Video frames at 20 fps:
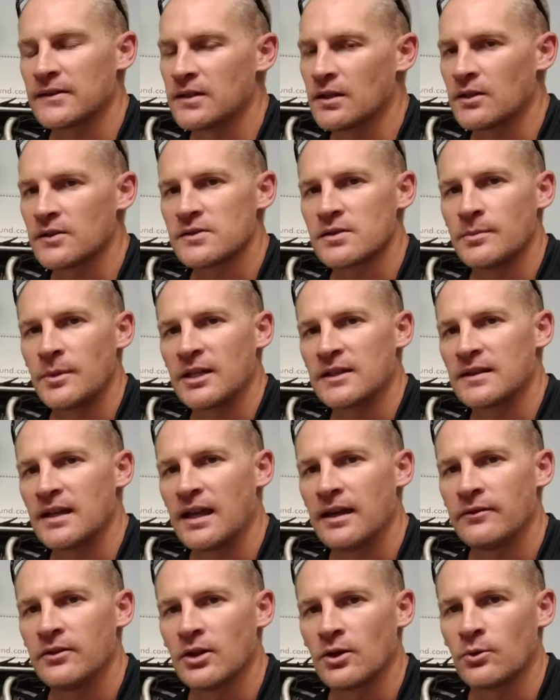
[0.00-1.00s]
They also make the
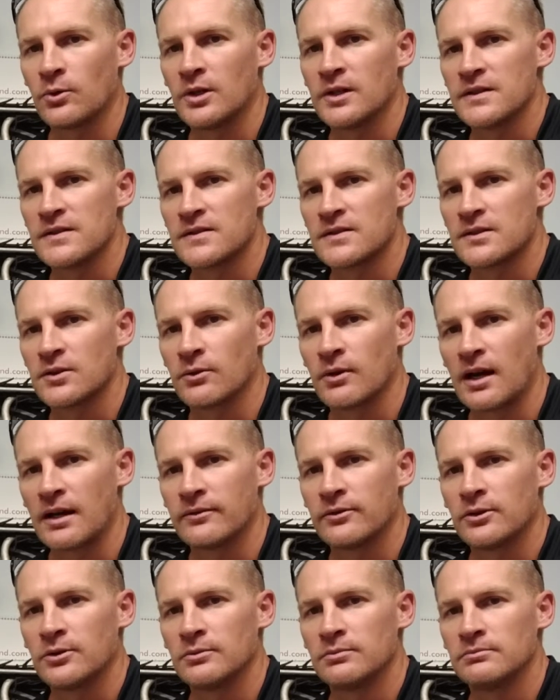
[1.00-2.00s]
heavier ones to
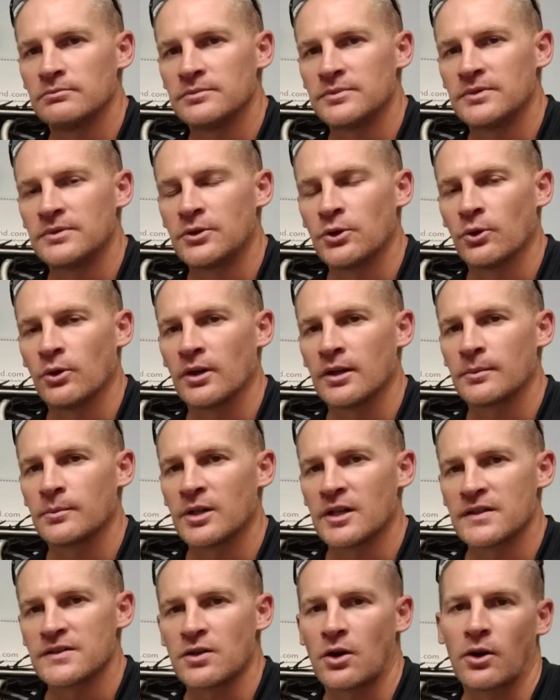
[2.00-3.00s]
rival touring,
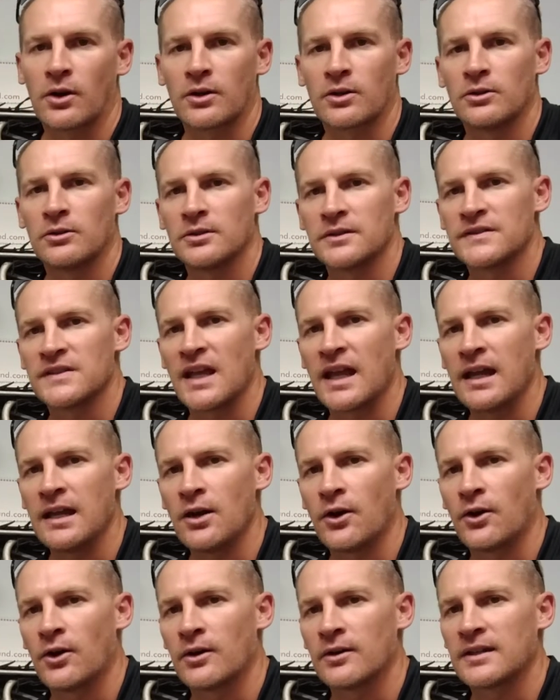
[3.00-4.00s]
but it's Arkell. It's
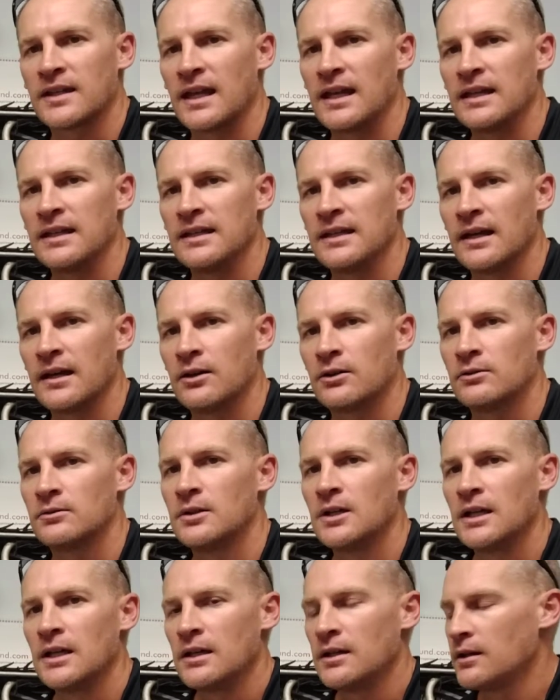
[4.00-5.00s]
A-R-K-E-L.
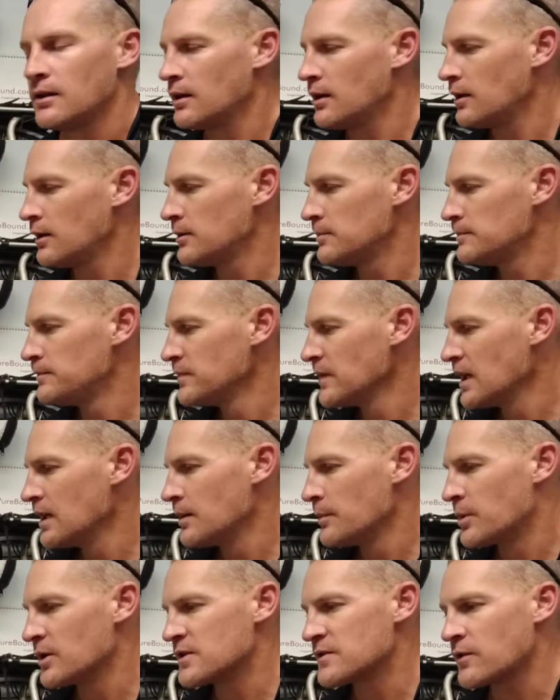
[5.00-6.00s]

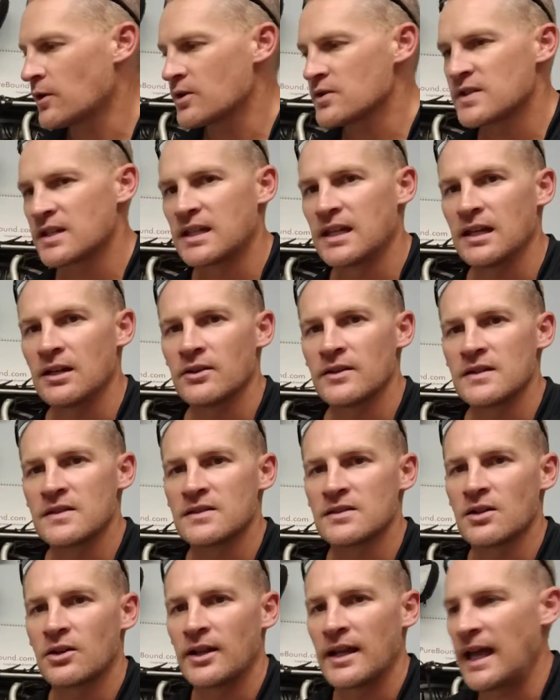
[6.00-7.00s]
But as far as the gear, this
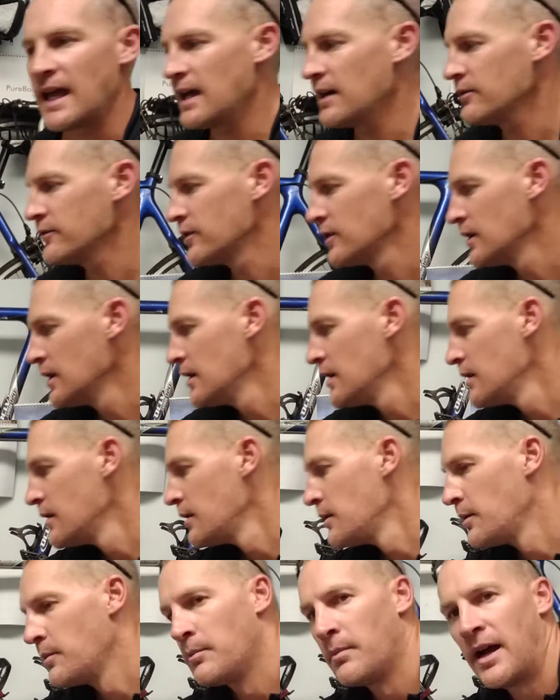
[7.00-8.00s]
is all I have.
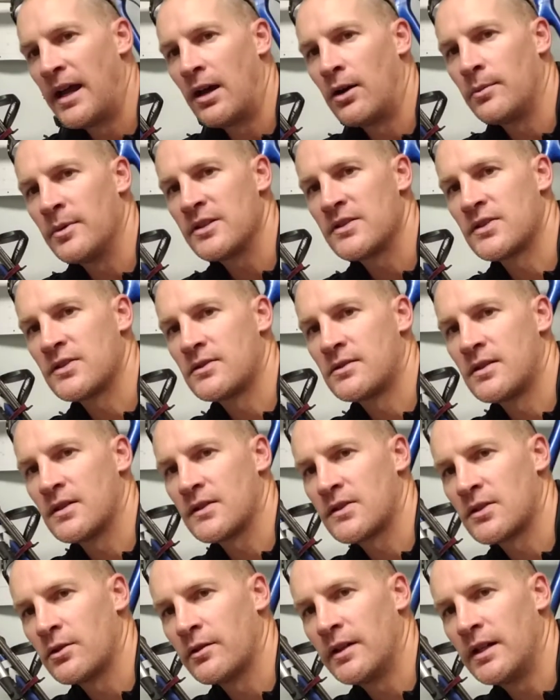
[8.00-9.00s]
My helmet's
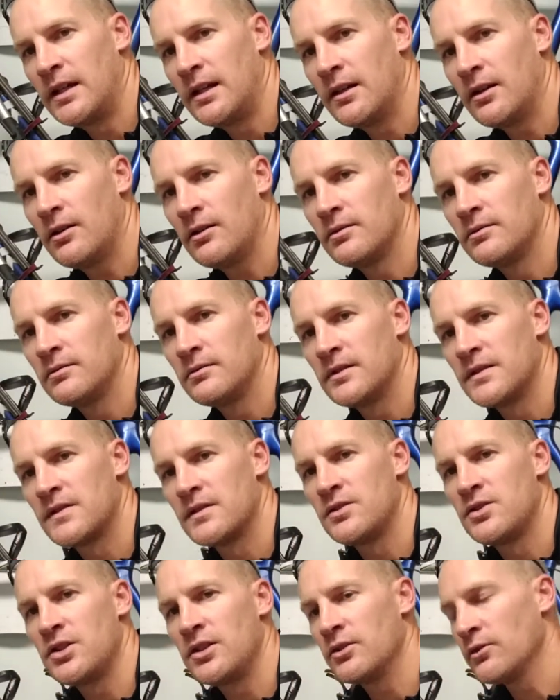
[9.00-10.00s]
just over here. It's a
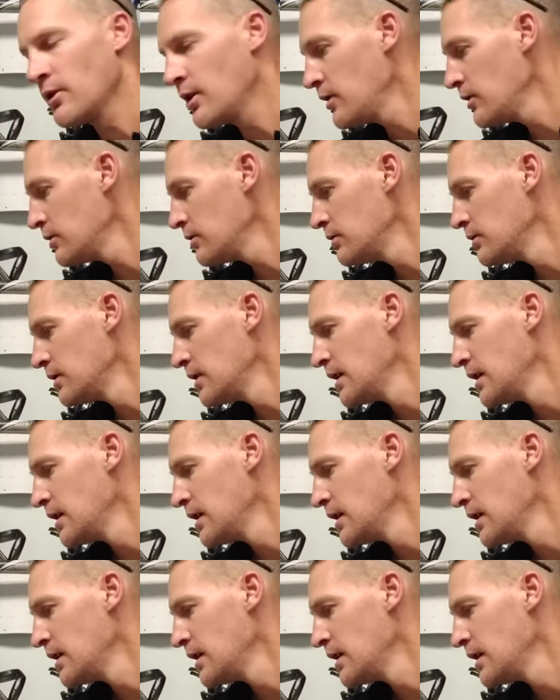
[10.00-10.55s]
Giro.